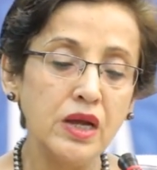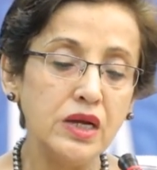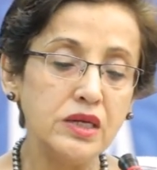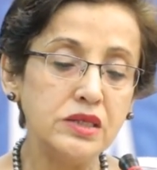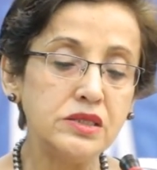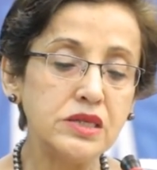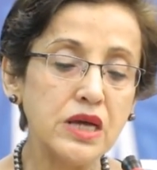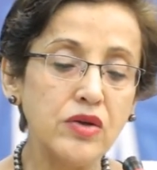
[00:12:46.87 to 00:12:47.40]

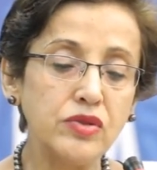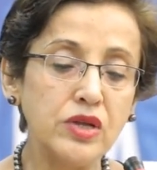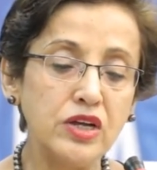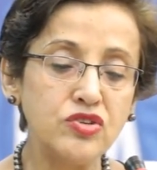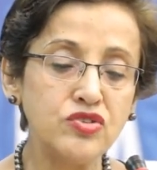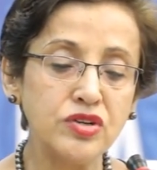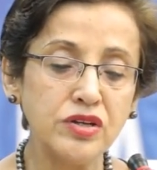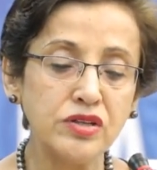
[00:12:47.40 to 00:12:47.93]
In South
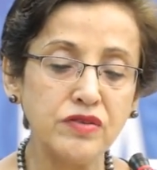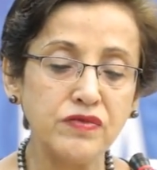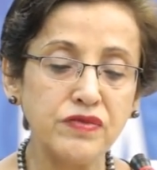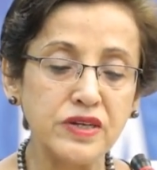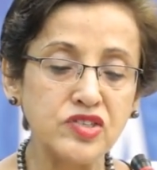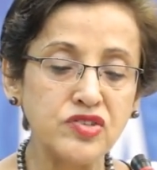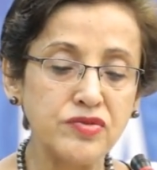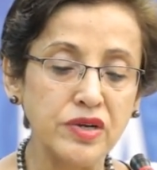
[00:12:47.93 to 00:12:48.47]
Asia, the
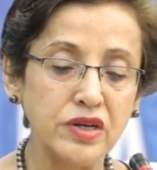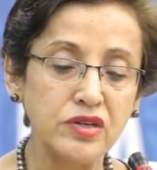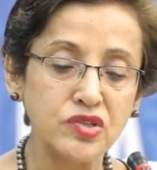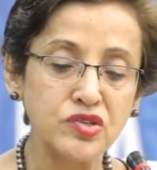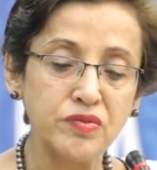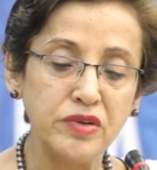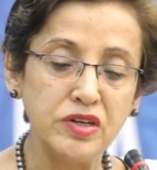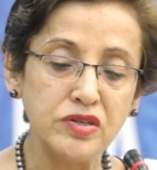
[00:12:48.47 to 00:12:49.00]
festering
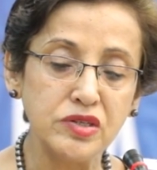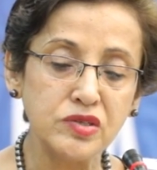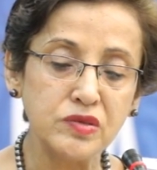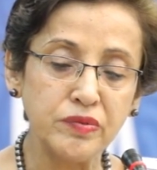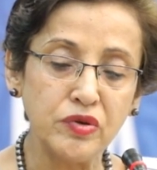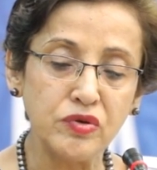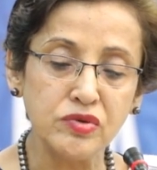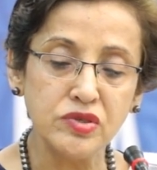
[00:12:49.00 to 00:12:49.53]
Kashmir
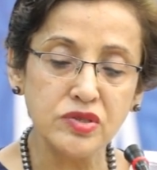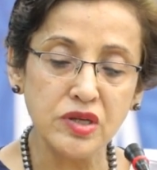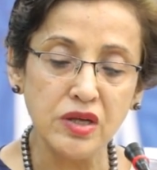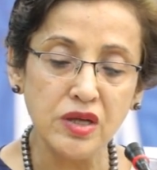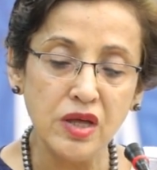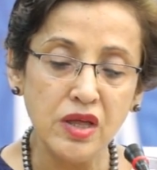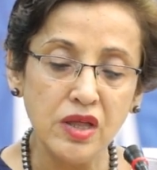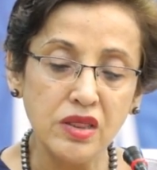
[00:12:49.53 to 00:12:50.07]
dispute,
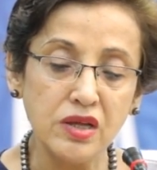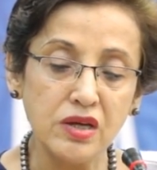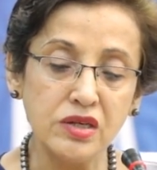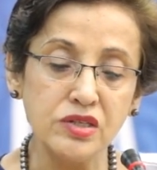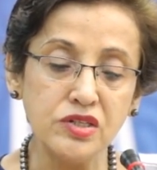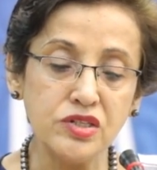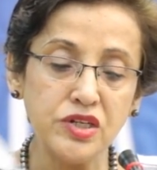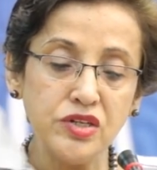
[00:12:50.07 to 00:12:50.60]
the
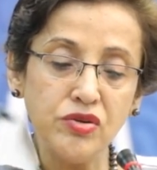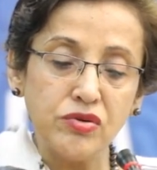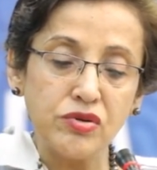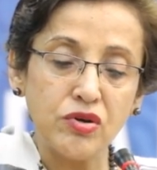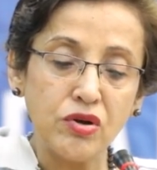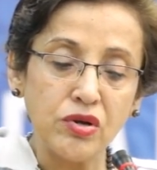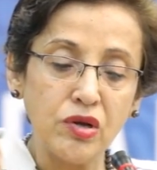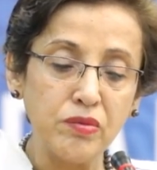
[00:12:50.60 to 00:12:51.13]

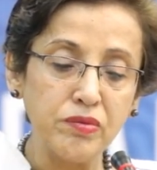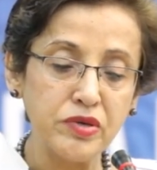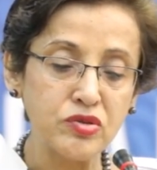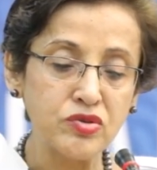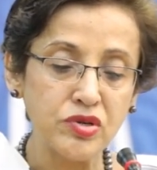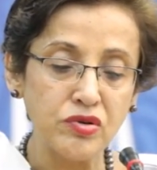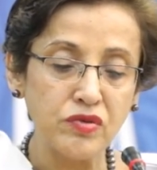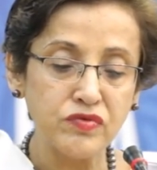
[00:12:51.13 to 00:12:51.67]
continued
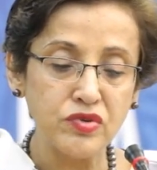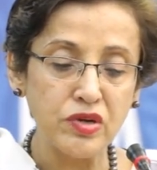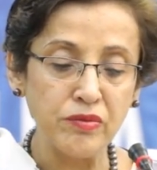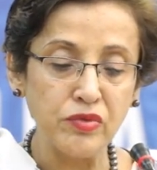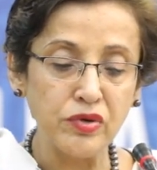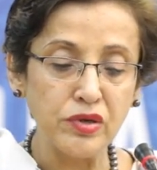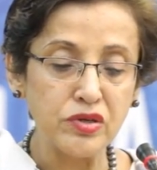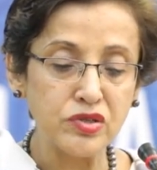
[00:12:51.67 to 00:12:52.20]
occupation of
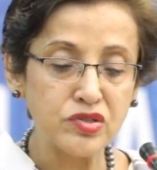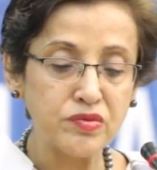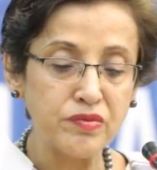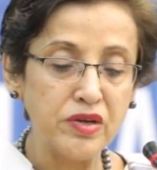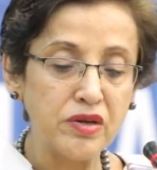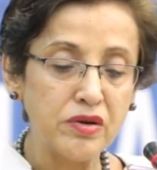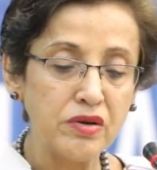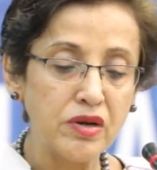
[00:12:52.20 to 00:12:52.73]
Jammu and
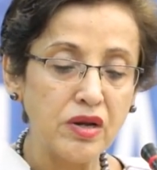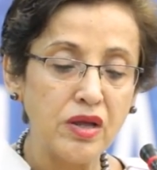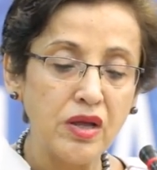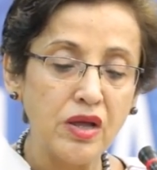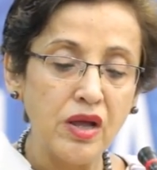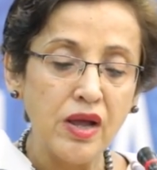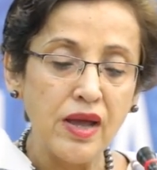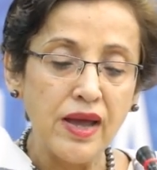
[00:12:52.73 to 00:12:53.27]
Kashmir
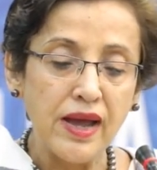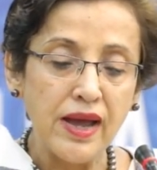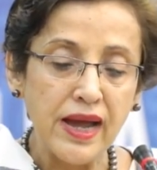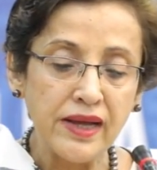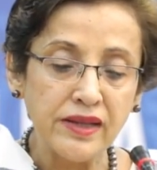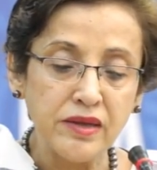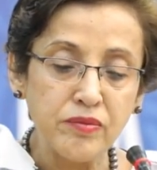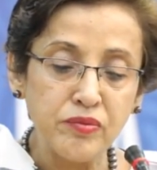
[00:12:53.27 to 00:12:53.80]

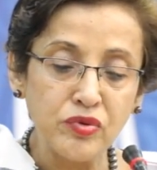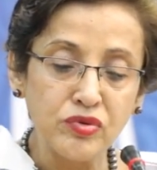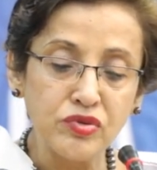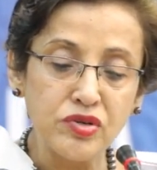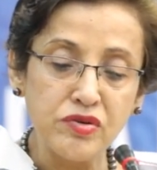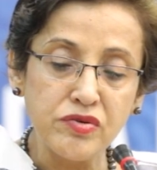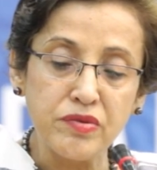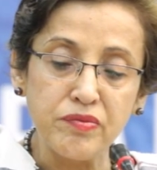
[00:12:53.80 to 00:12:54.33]
and the
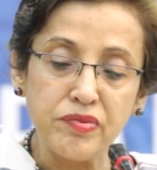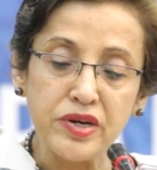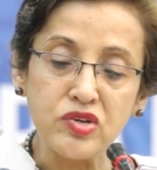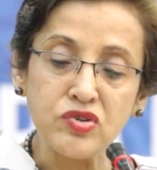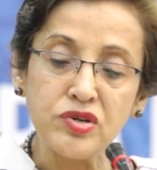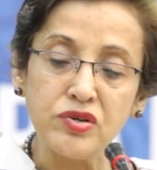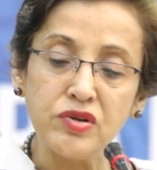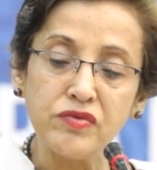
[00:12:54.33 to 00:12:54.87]
brutal
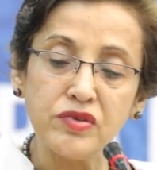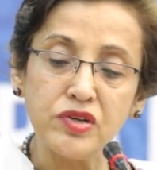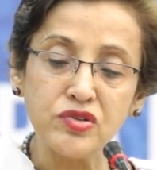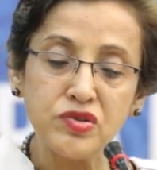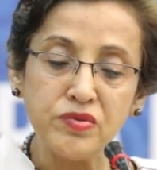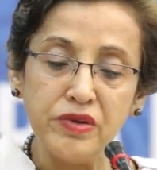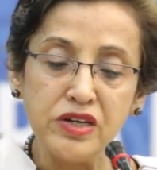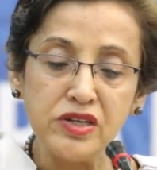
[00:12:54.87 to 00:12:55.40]
repression of
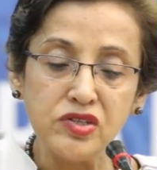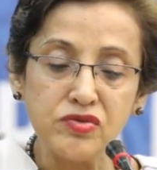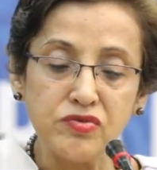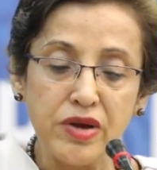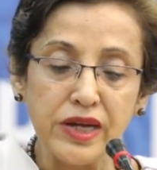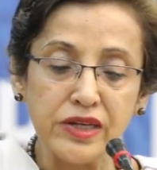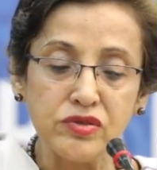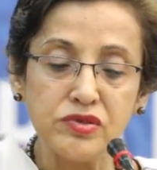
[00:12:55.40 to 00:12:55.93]
Kashmiris'
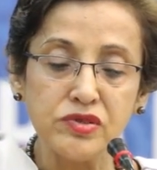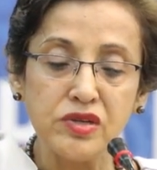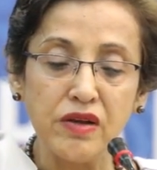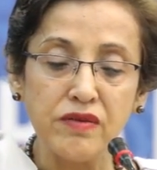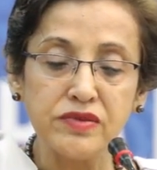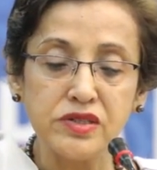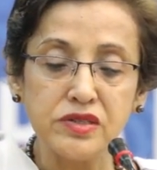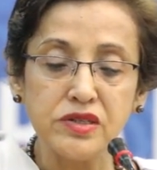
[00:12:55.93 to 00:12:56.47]
right to
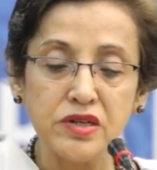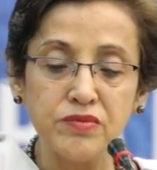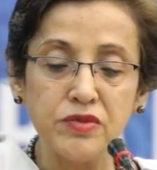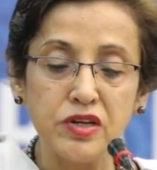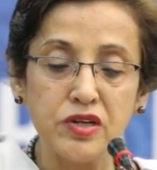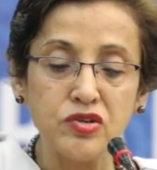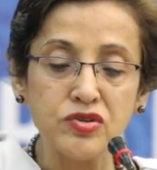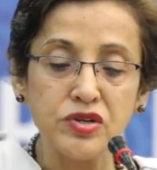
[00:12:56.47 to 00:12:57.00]
self
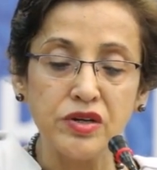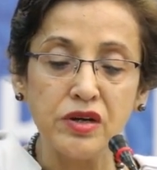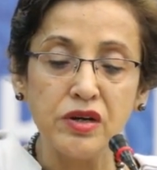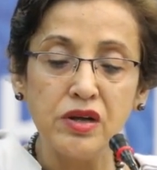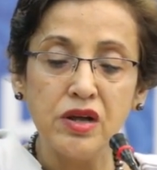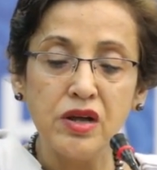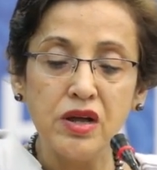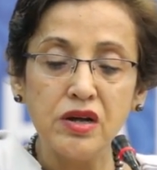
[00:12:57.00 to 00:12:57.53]
determination,
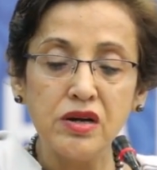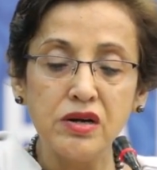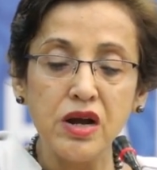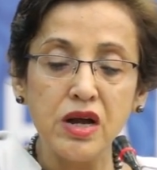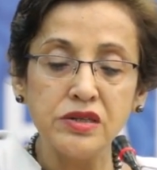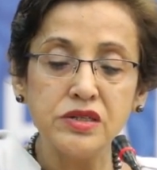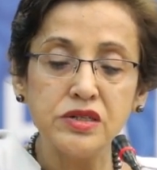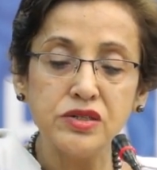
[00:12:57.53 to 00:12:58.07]

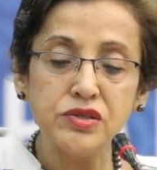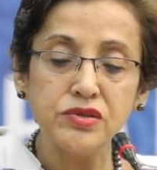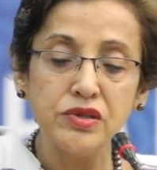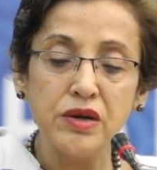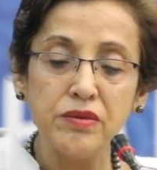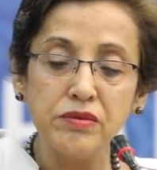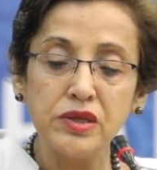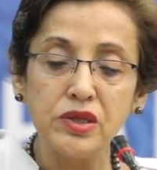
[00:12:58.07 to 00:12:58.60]
granted to
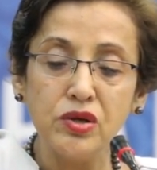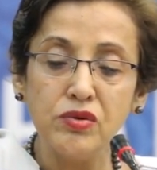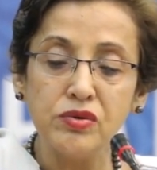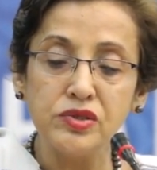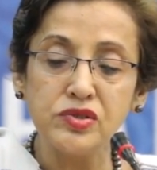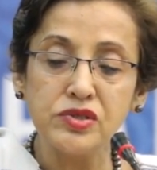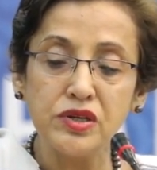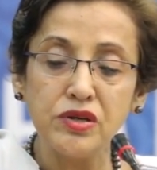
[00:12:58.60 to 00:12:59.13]
them by the
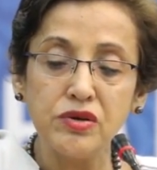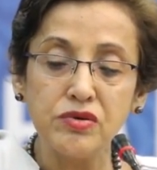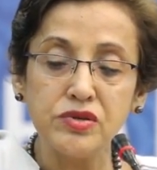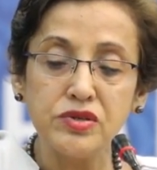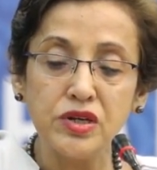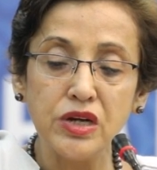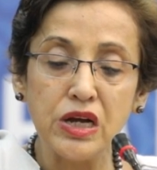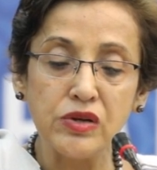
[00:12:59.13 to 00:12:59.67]
UN
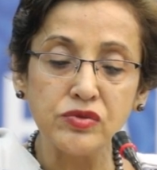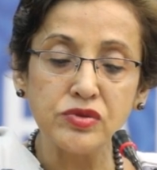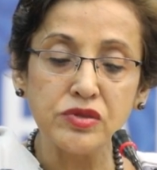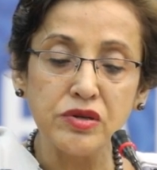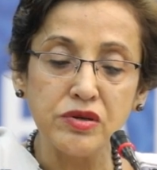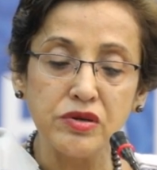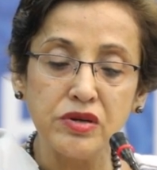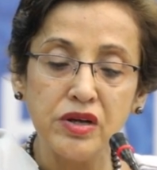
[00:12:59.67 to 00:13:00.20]
Security
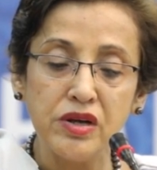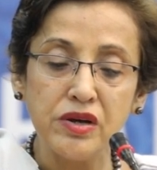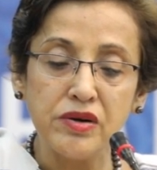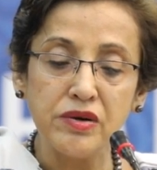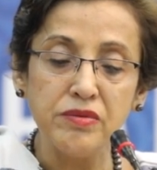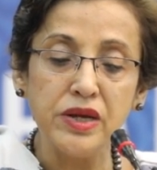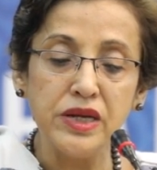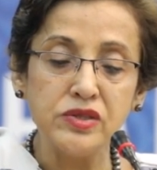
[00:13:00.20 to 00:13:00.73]
Council,
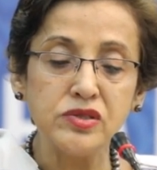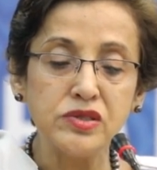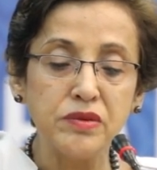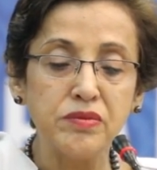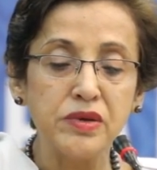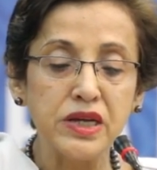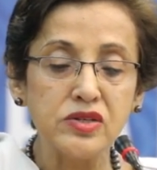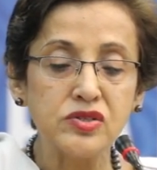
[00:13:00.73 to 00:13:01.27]
remains the
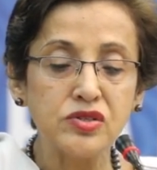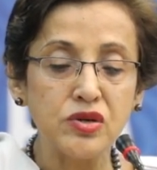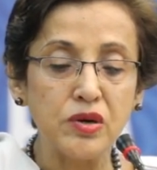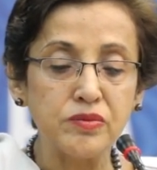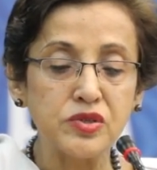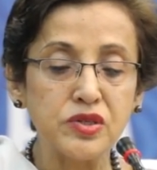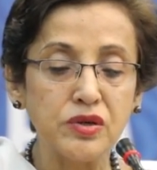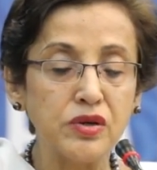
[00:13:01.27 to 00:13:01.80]
biggest
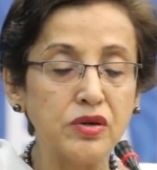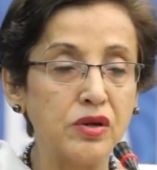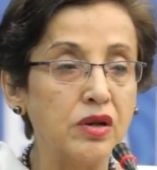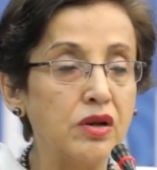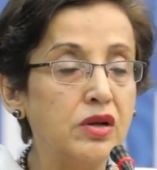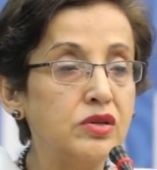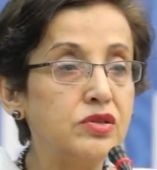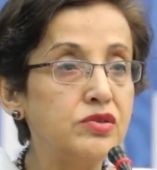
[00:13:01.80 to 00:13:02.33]
obstacle
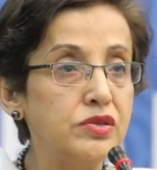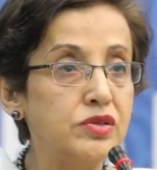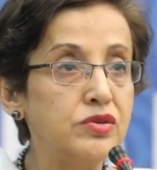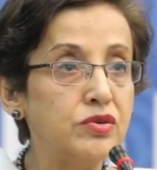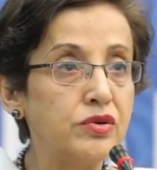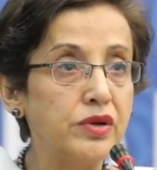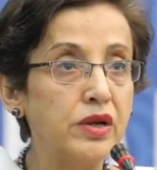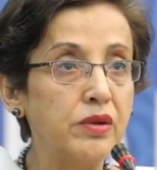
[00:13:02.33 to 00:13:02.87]
to
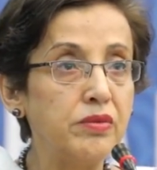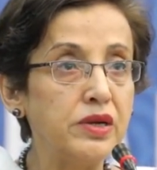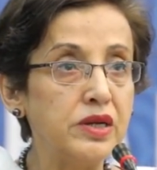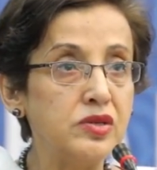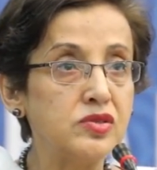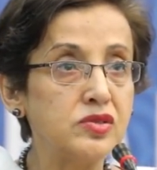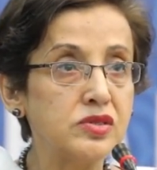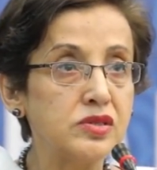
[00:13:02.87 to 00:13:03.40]
enduring
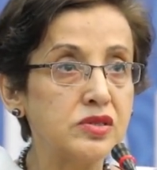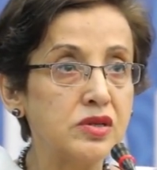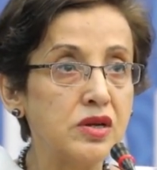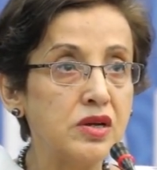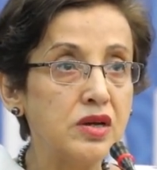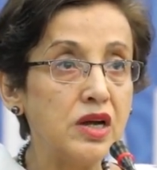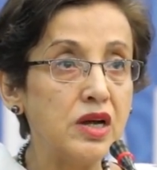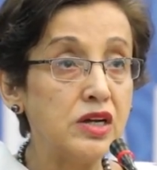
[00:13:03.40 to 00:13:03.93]
peace.
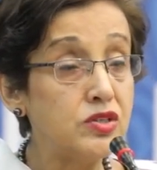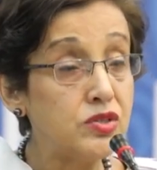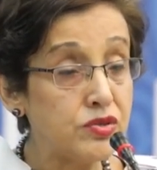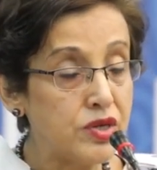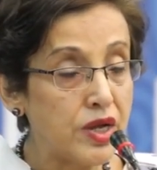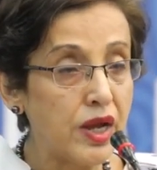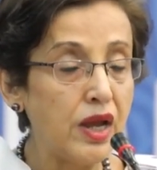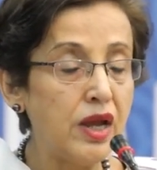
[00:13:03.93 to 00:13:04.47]
And
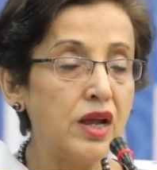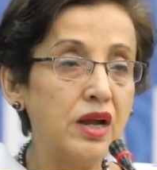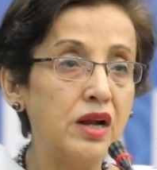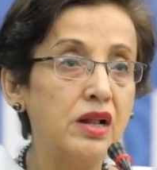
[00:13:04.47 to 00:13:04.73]
today,